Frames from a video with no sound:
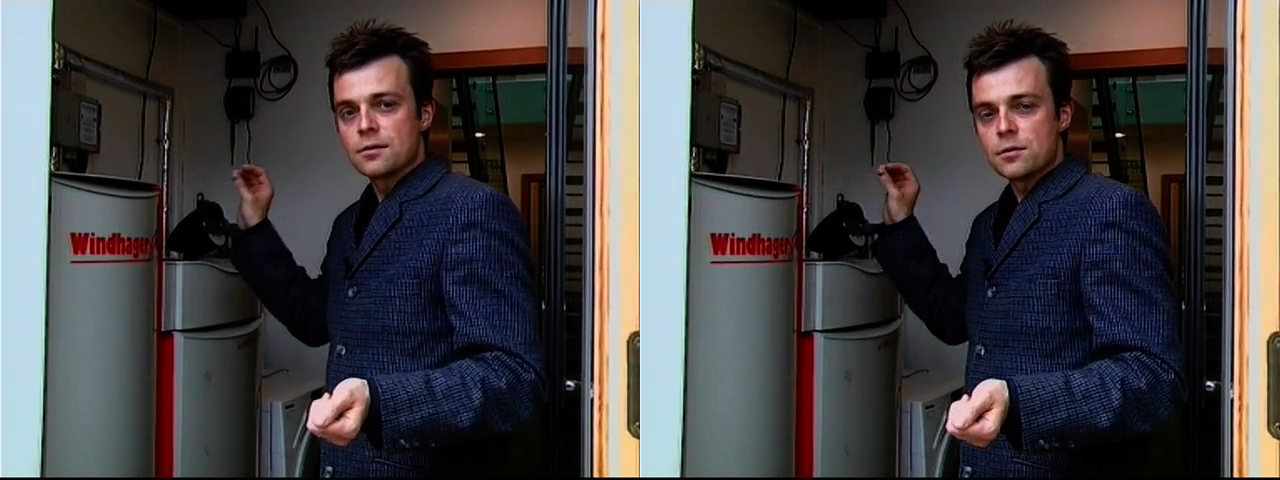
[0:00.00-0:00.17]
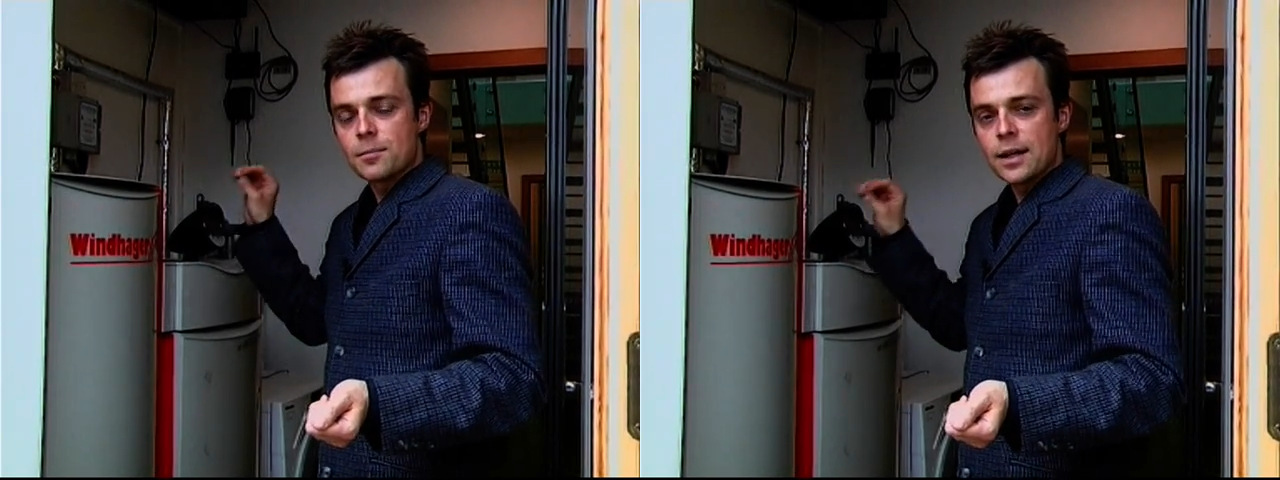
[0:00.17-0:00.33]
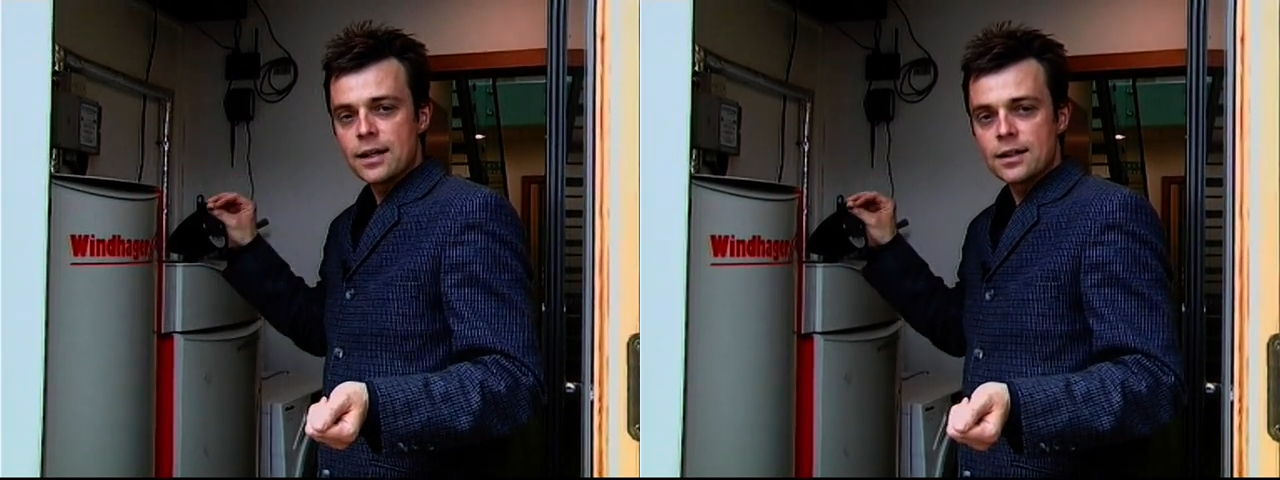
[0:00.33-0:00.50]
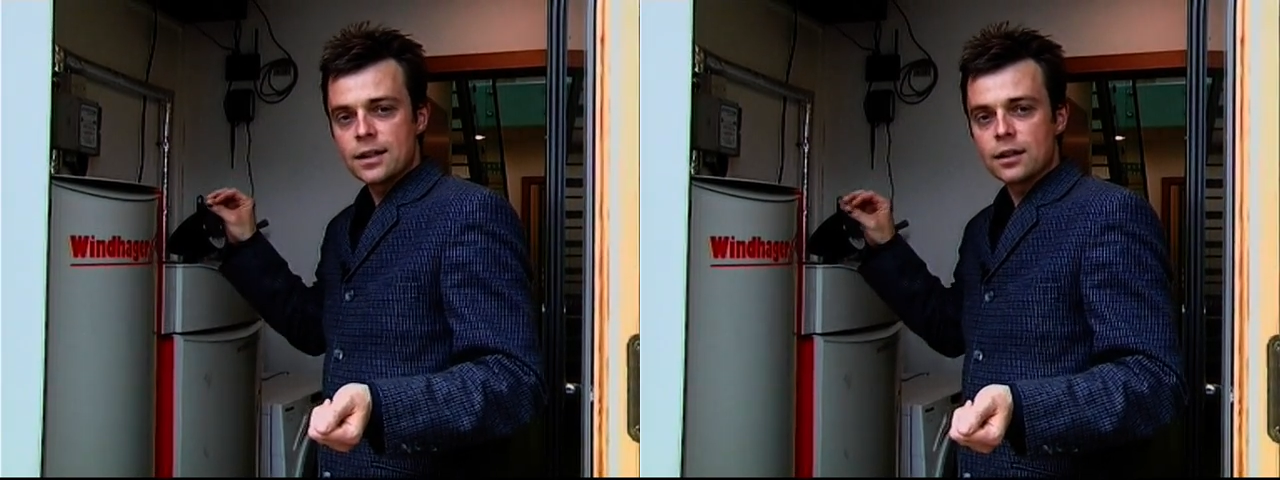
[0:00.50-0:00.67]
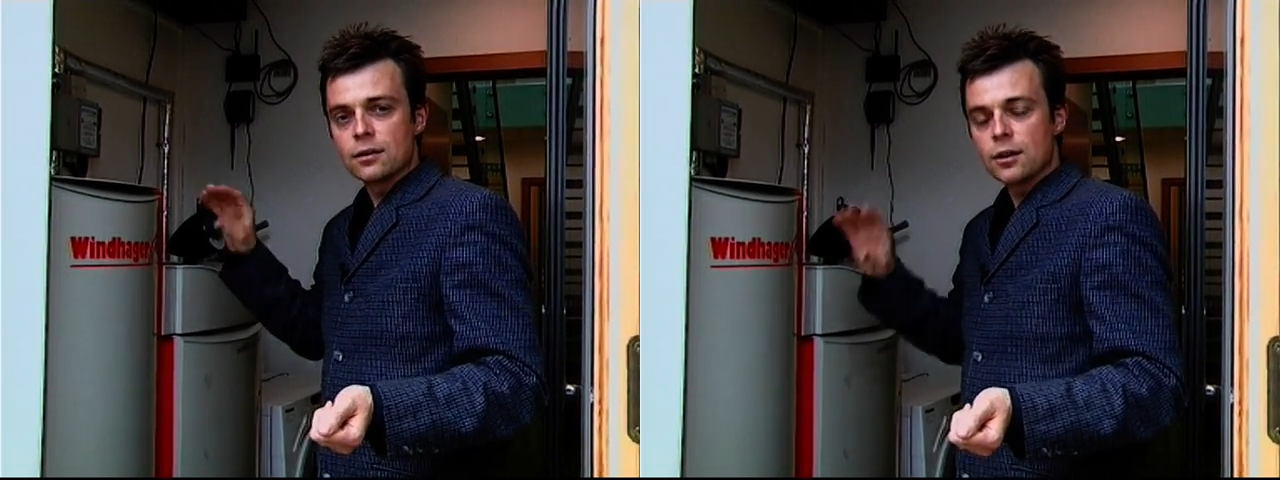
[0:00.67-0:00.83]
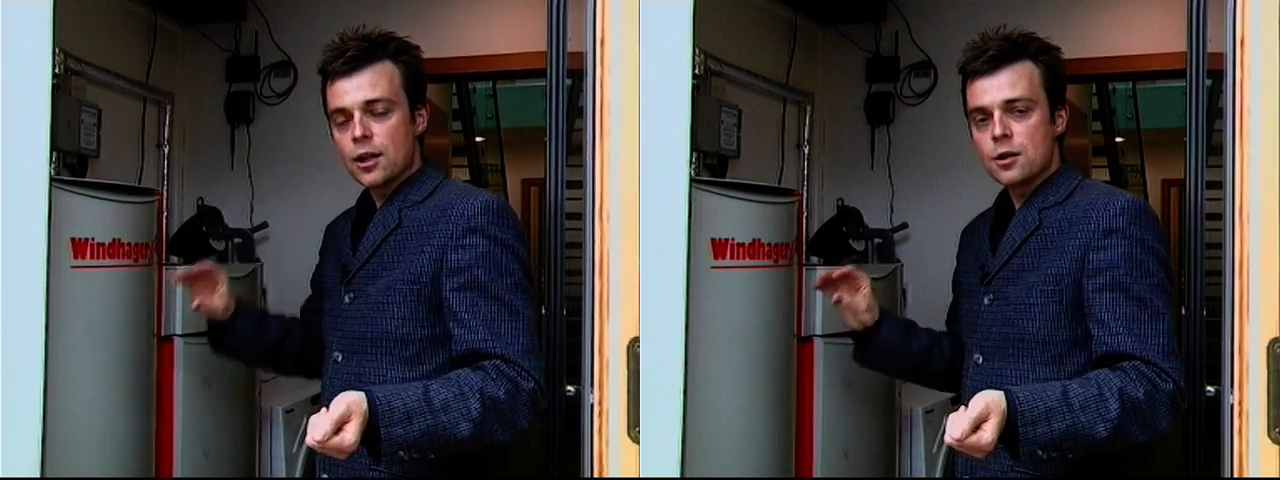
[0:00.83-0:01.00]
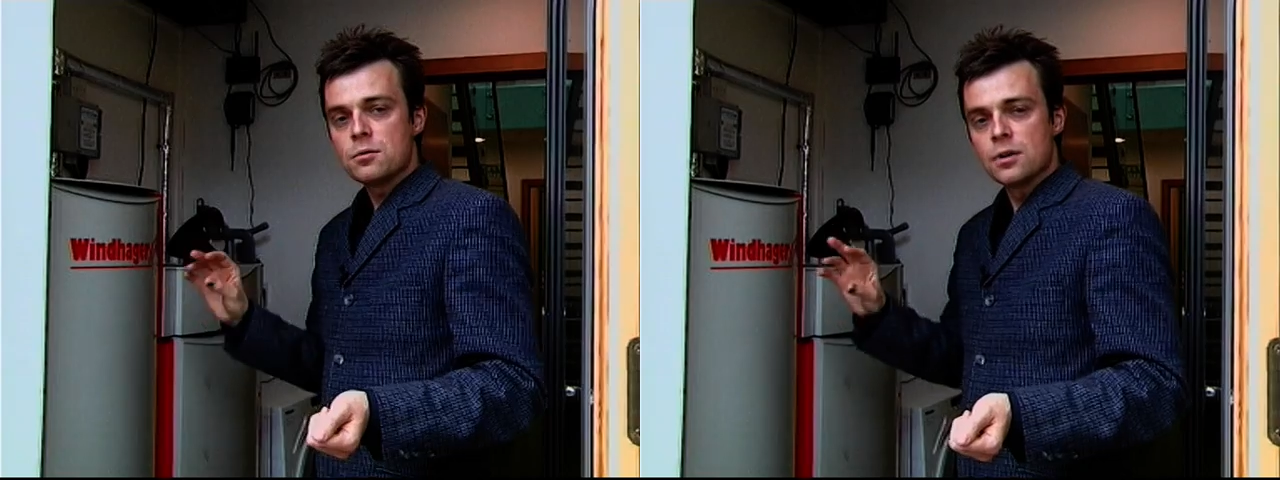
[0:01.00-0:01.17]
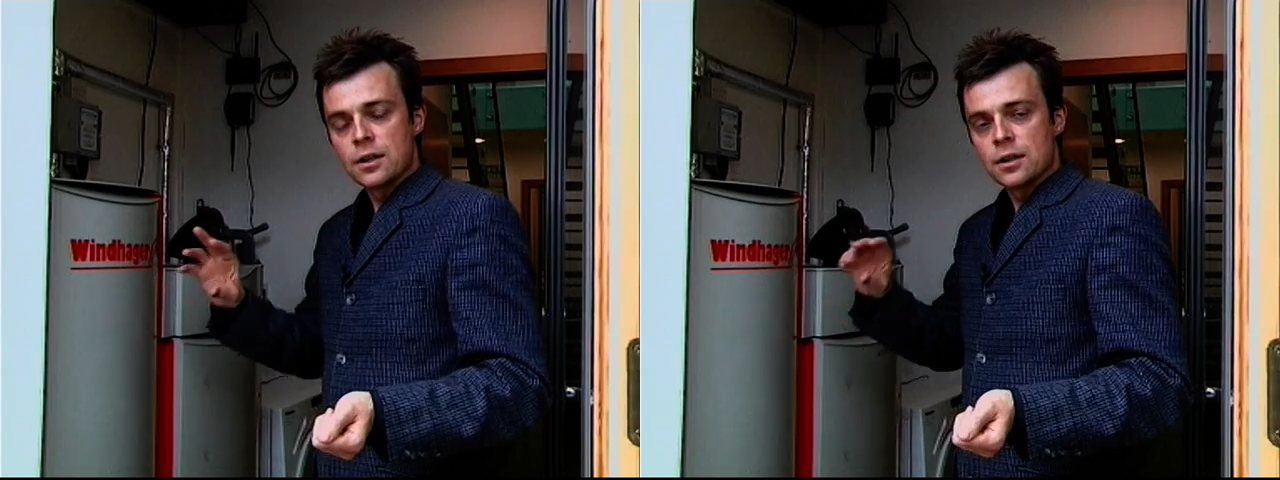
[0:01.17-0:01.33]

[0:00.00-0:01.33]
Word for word: remaining low